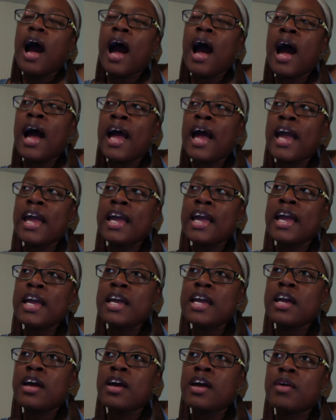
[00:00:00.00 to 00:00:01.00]

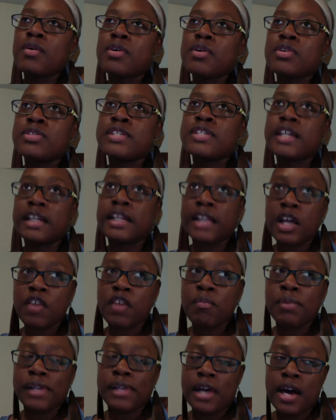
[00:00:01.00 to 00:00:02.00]
I did a lot of
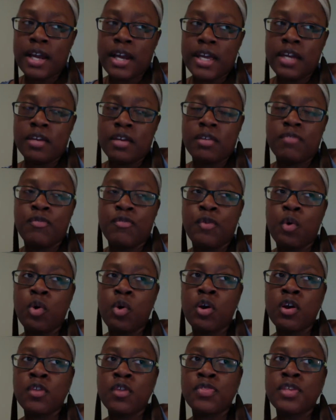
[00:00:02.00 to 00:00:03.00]
plotting
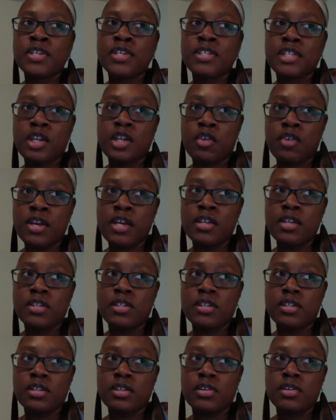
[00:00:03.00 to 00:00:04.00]
for the
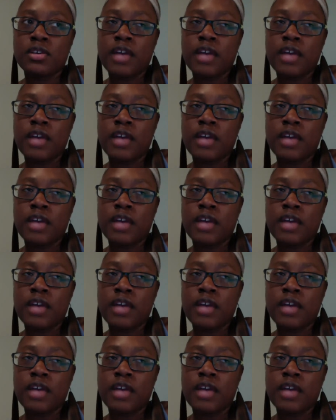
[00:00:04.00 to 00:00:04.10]
series,